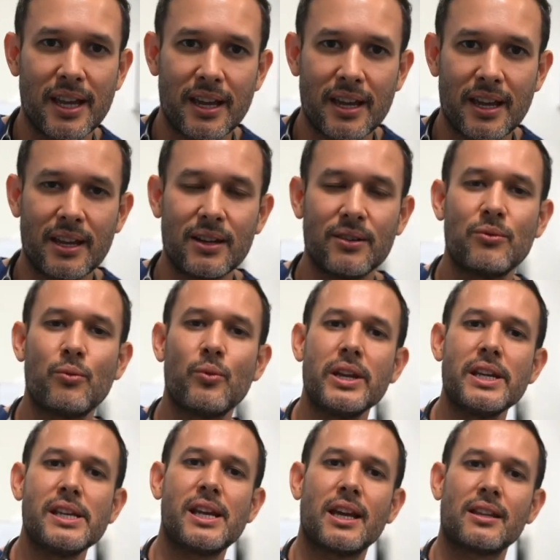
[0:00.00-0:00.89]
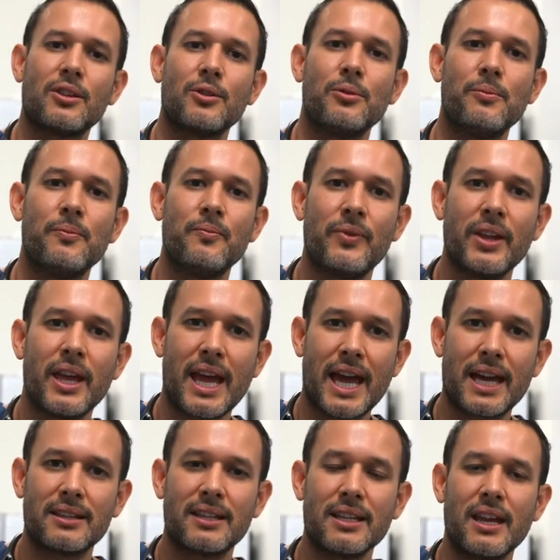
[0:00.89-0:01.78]
And we get them
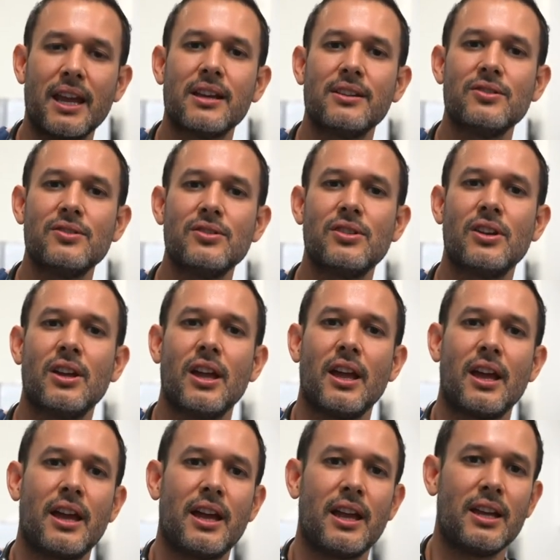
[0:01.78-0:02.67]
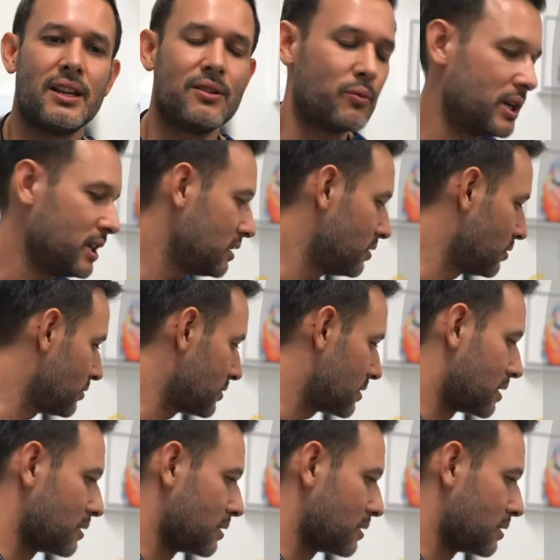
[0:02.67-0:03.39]
at the end and we use